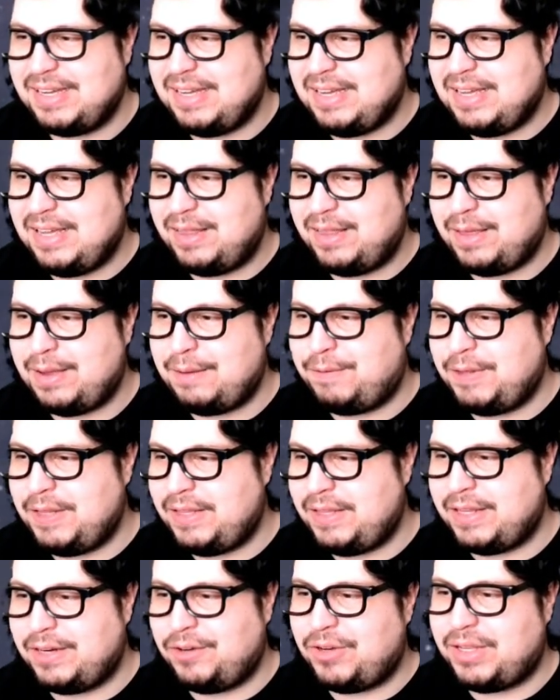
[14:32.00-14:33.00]
Thankfully,
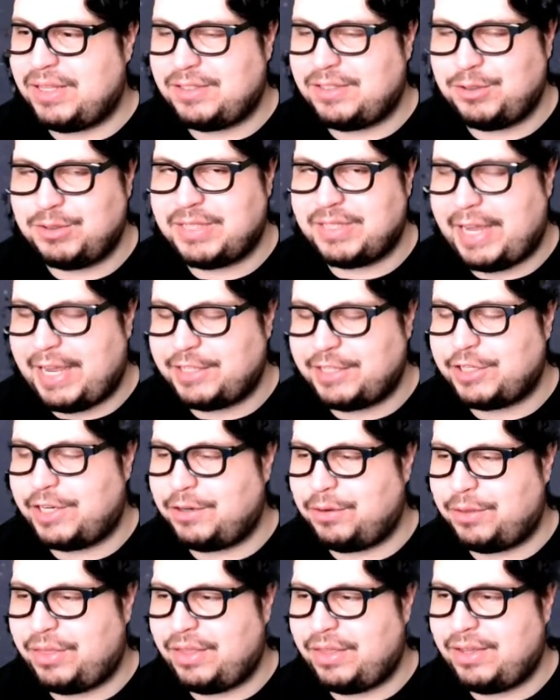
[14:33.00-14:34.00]
they don't get to attach
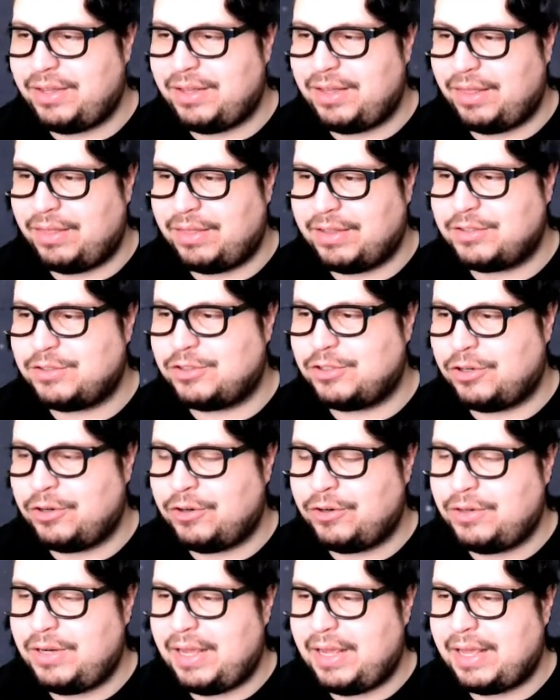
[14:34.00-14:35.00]
anything this
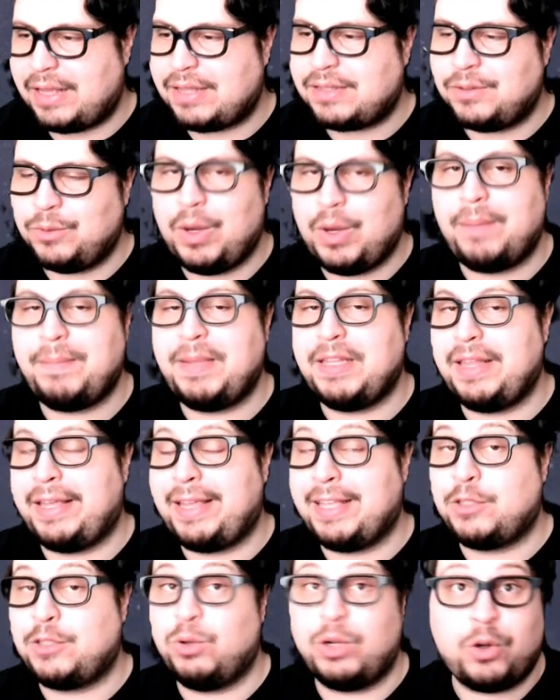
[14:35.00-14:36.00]
turn. Well, I mean, they
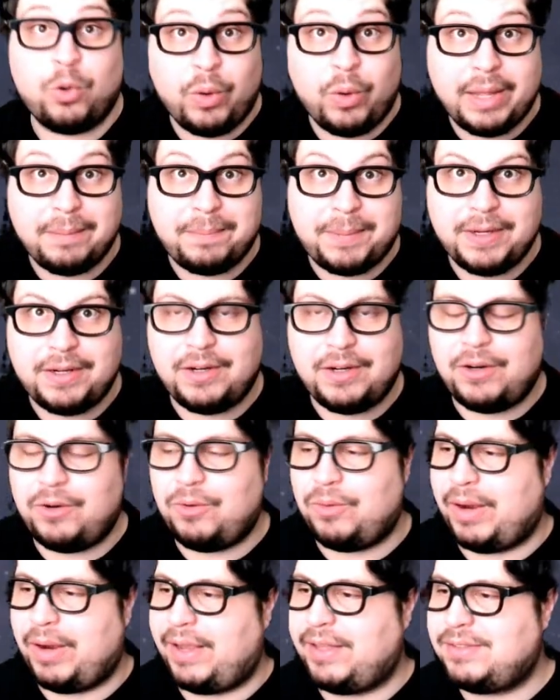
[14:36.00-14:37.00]
get to equip,
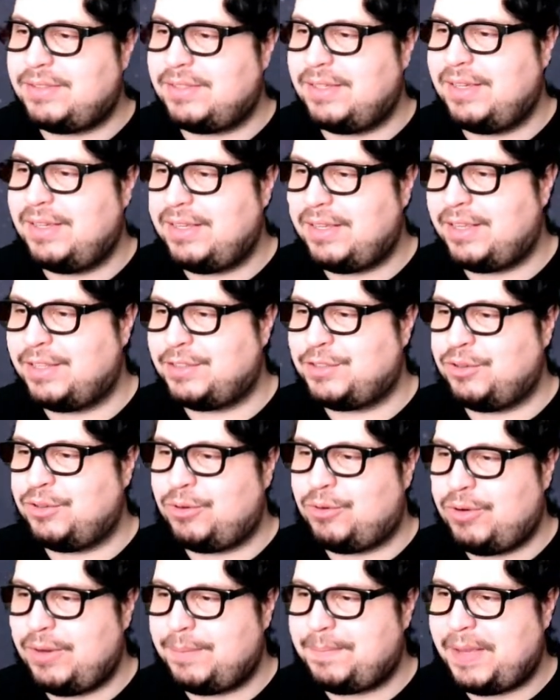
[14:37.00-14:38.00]
right? Get to
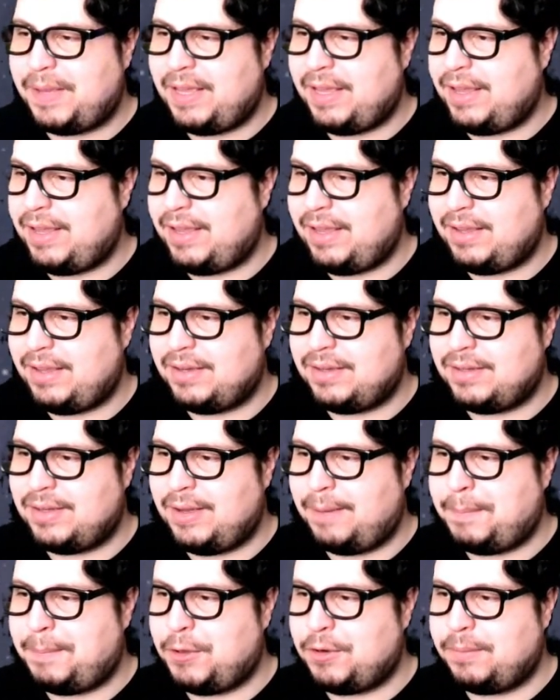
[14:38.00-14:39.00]
equip a
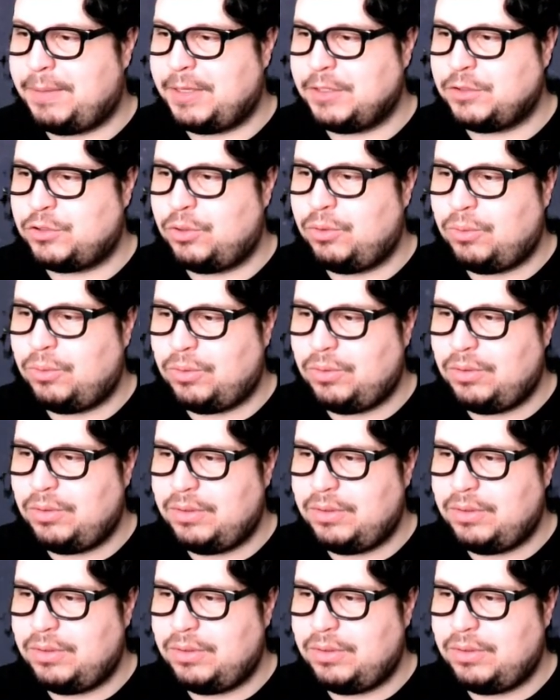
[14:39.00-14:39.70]
Pokemon tool.